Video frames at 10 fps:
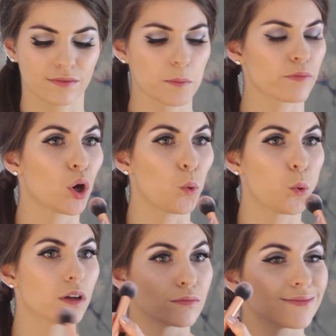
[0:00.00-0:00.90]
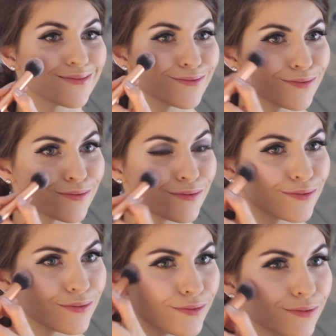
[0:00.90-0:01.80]
and again to use a Real Techniques
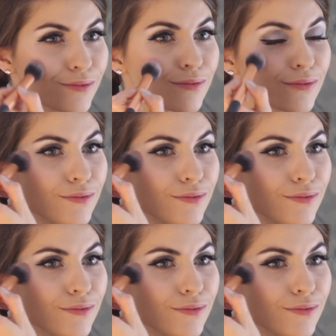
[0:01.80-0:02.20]
blusher brush.